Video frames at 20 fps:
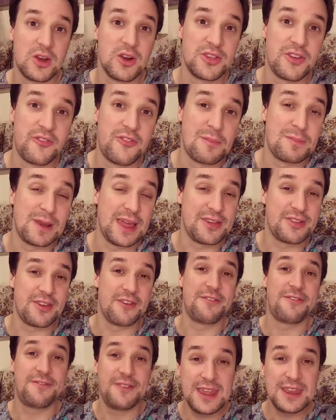Because if you
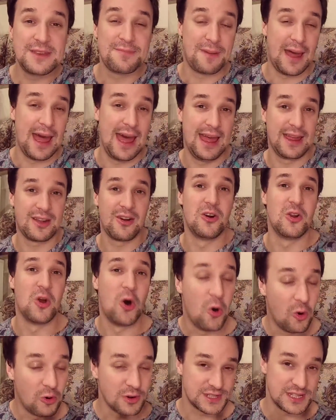place a feed bag
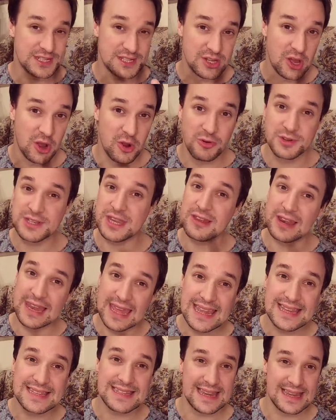on a horse's nose,
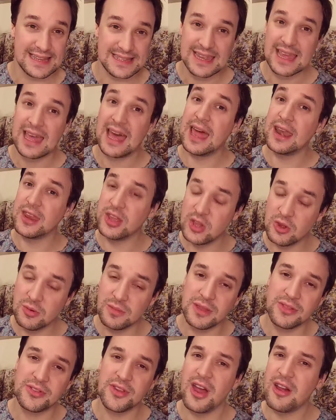it'll eat it. And
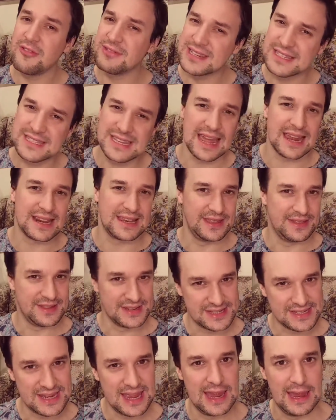humans are exactly
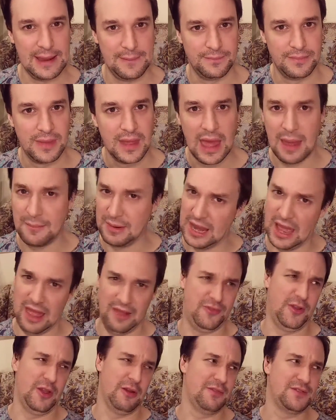the same. I mean,
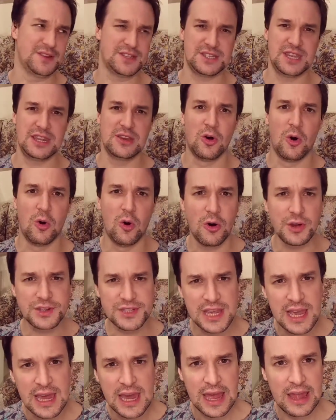have you ever seen a
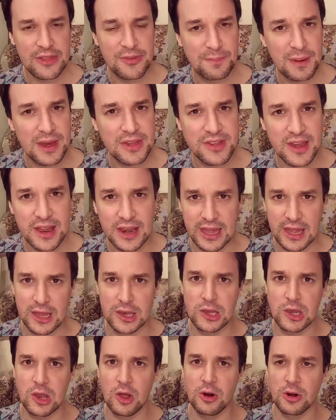horse? It's
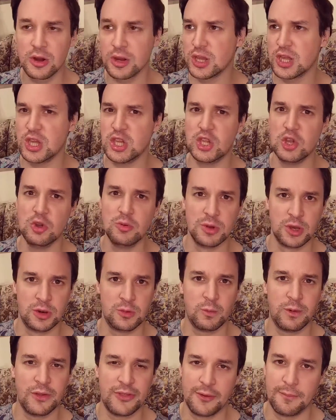basically a long
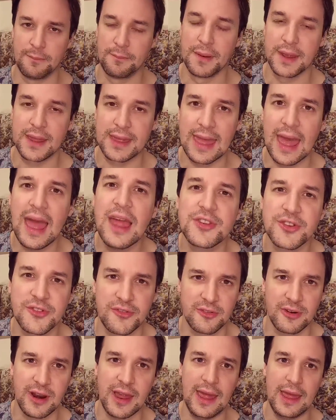human with a
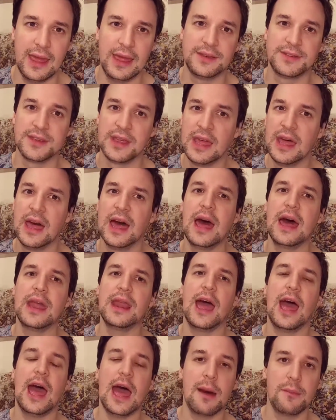baguette for a head
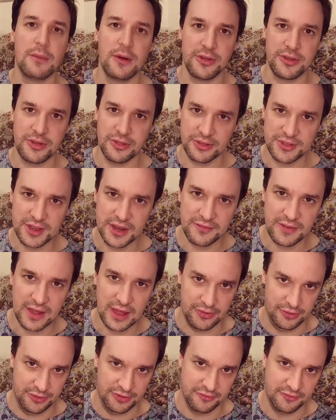and hammers instead
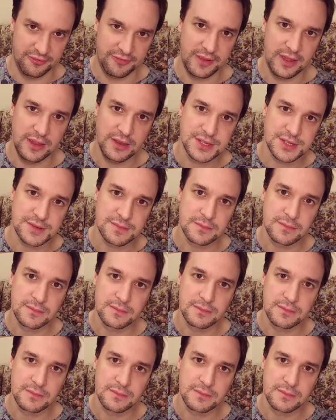of hands and feet.